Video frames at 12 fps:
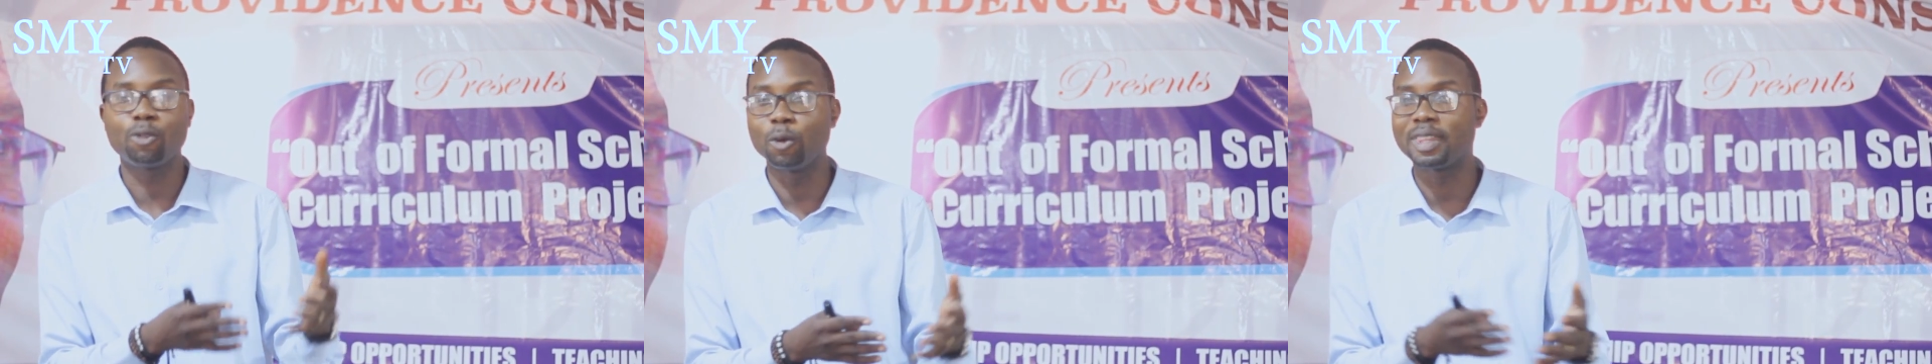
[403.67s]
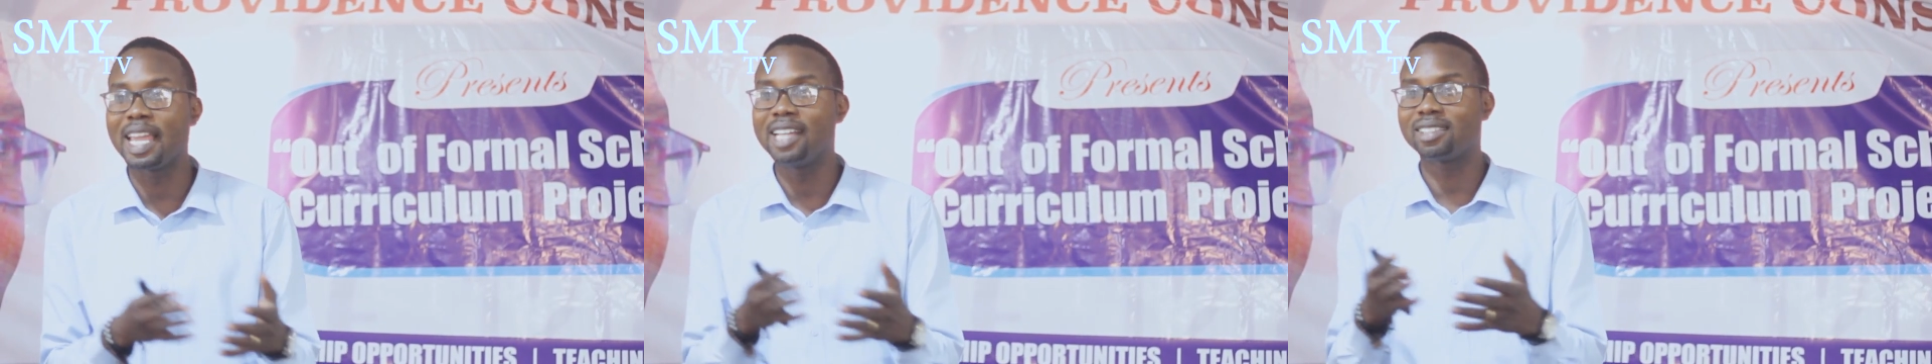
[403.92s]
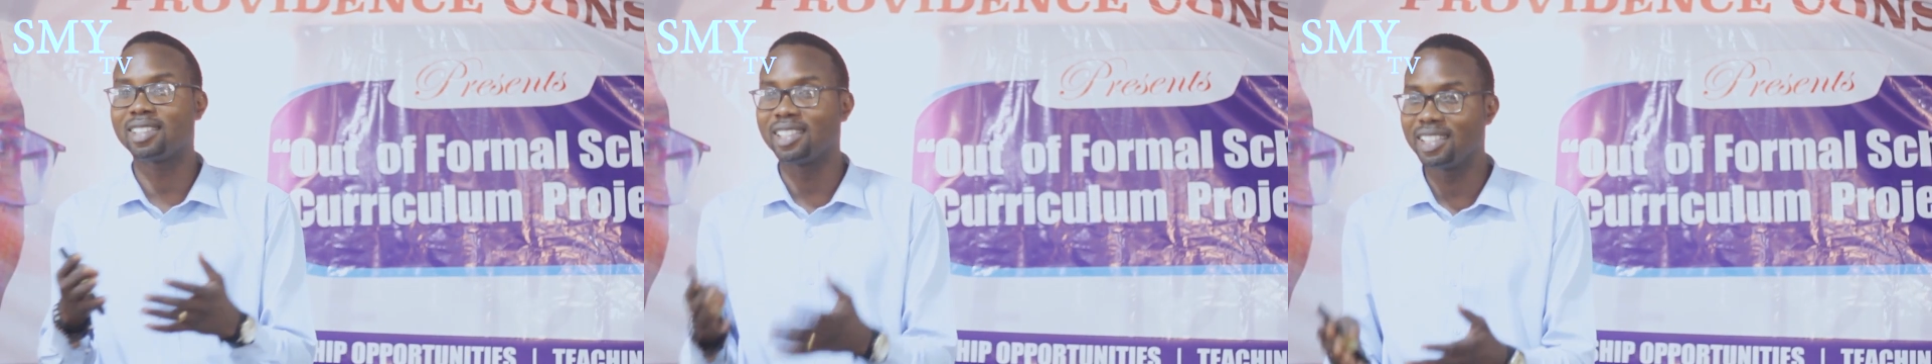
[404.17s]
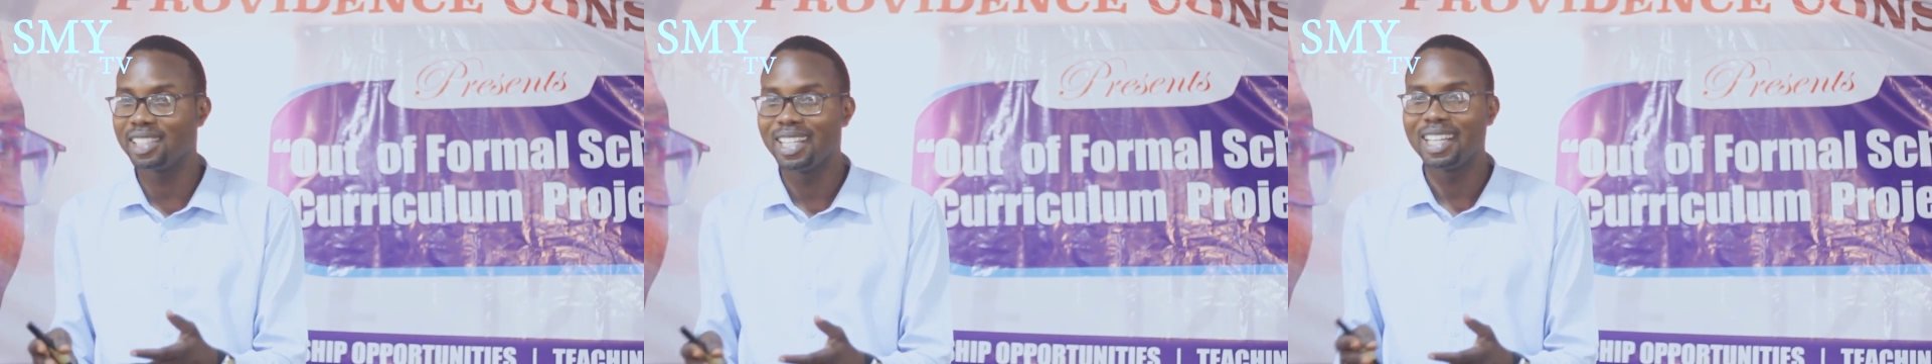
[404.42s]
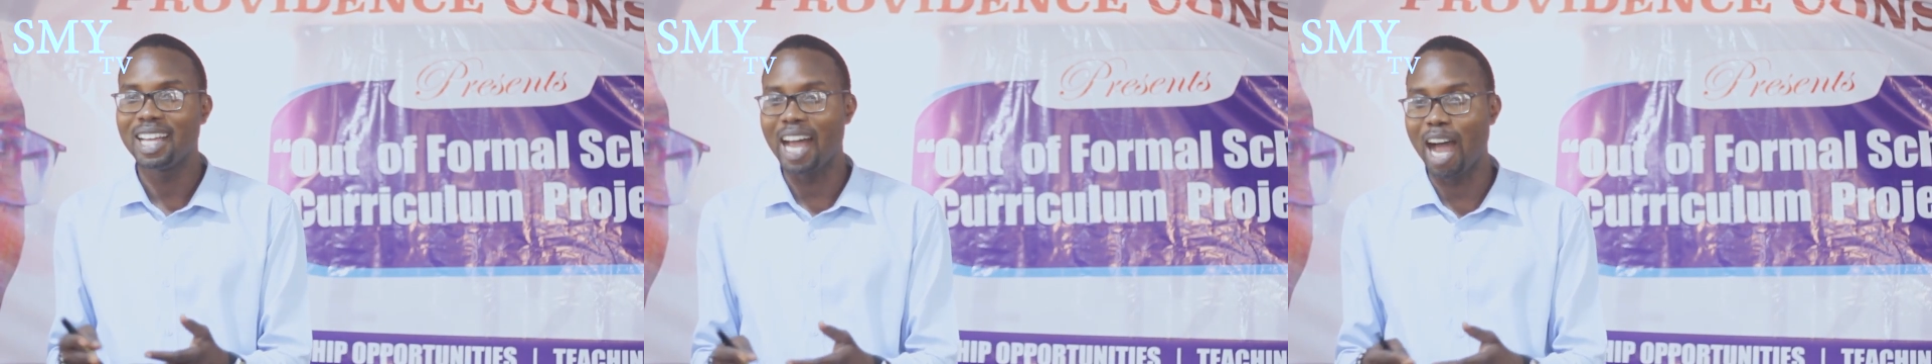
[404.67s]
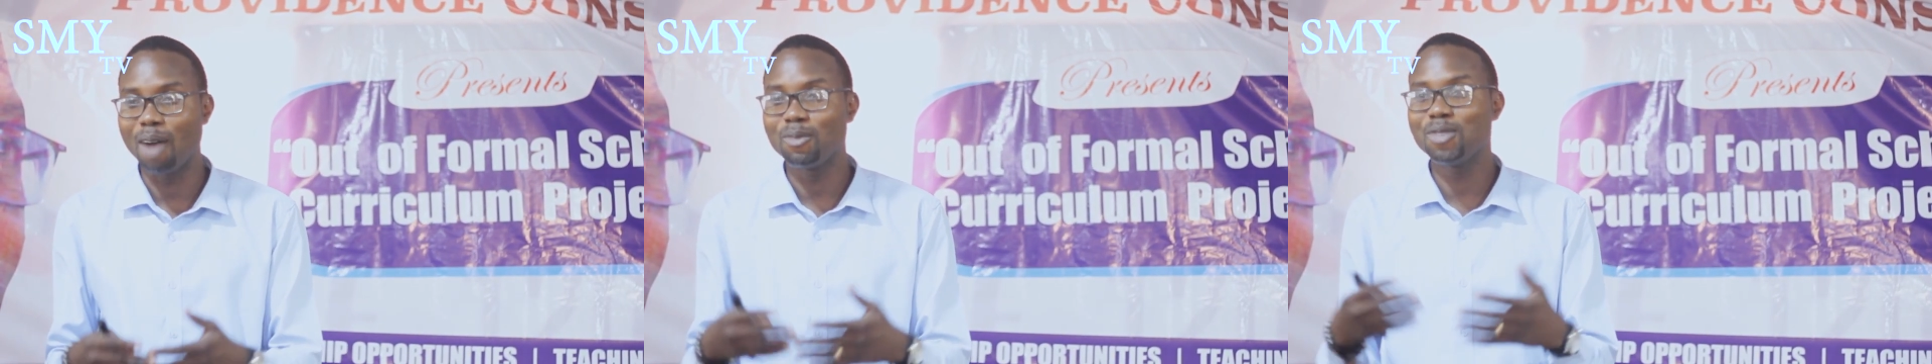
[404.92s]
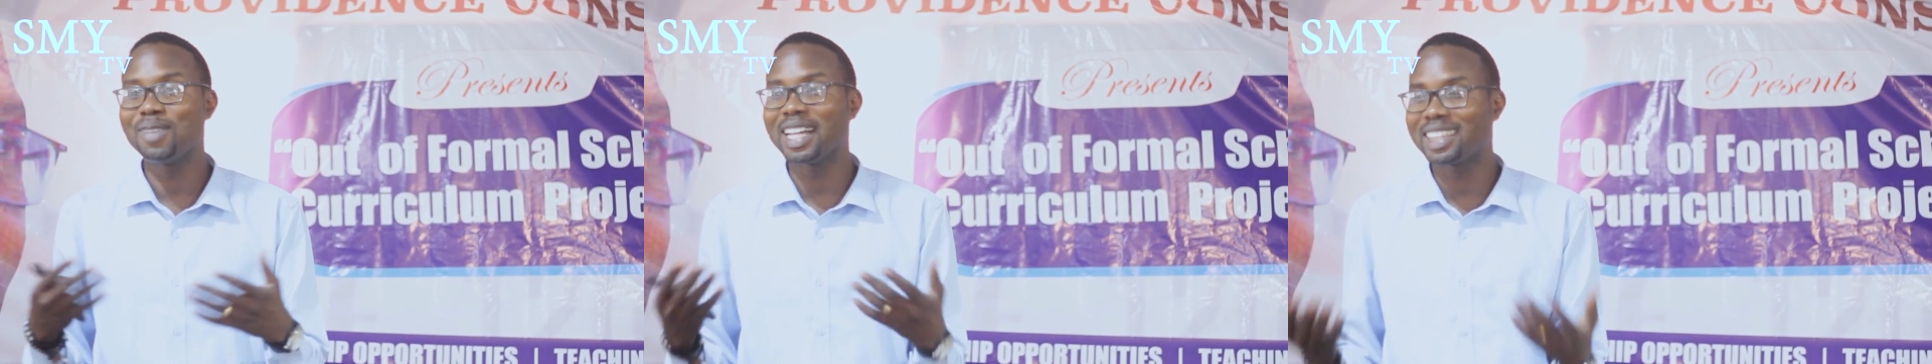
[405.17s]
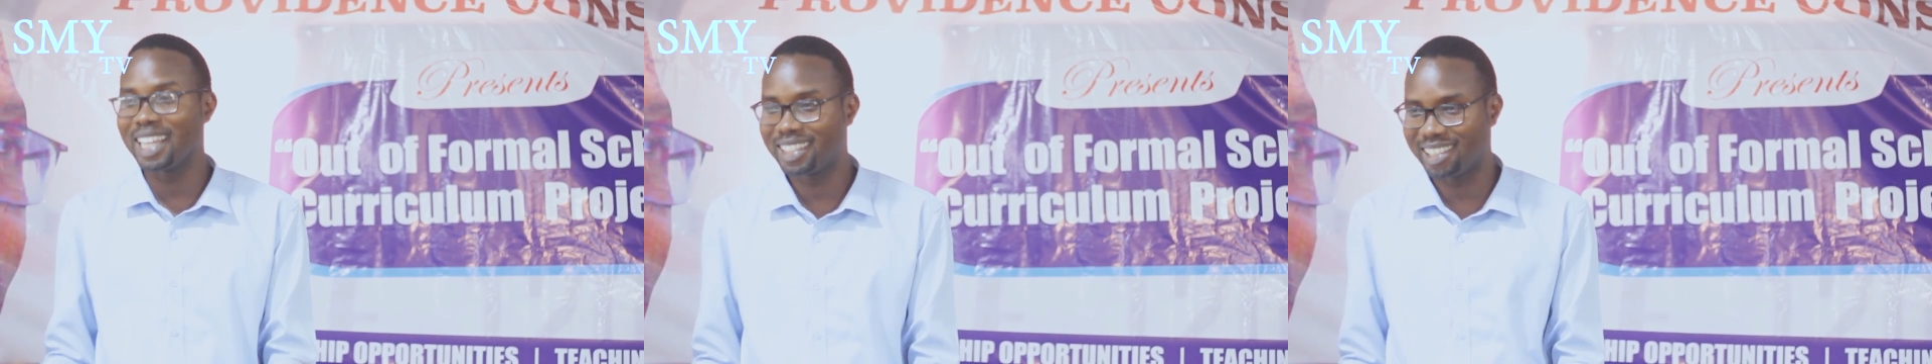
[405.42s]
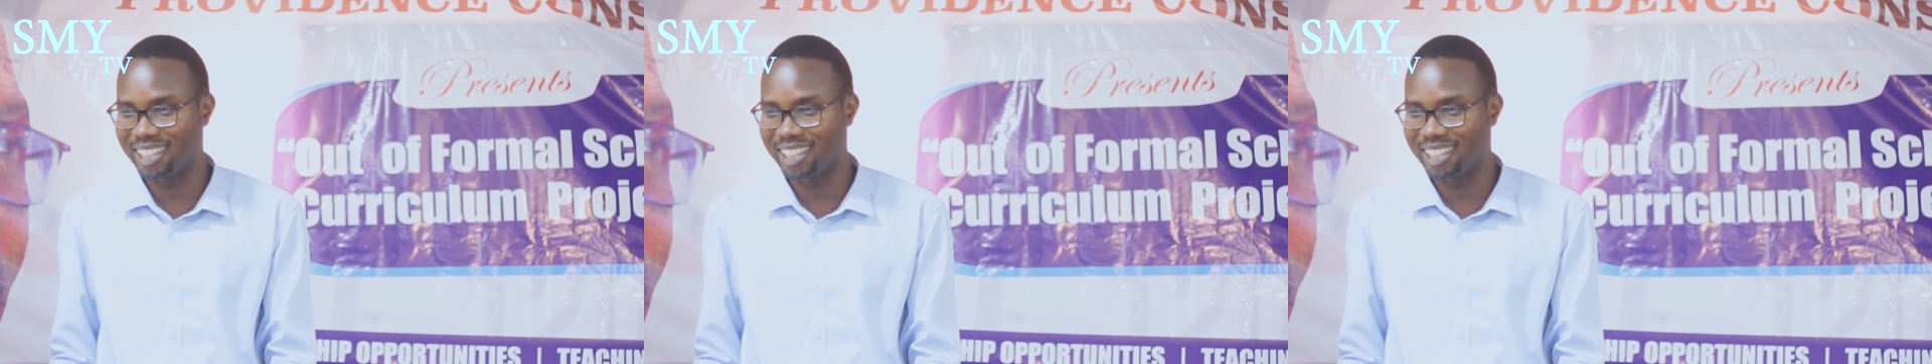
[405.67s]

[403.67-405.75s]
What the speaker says: to 30, I'm over 30.